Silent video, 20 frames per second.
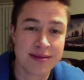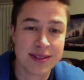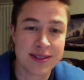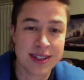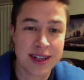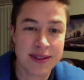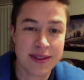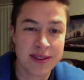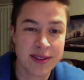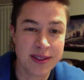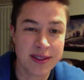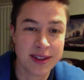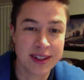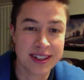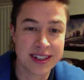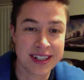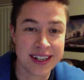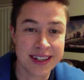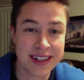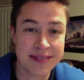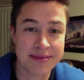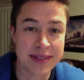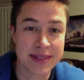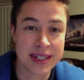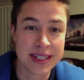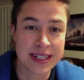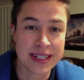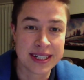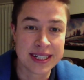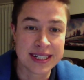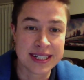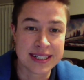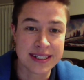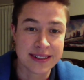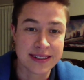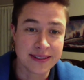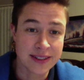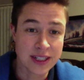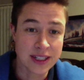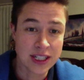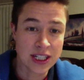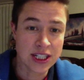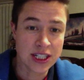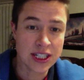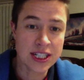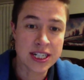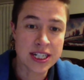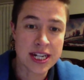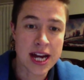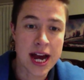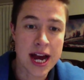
just having a really good time. Feeling good.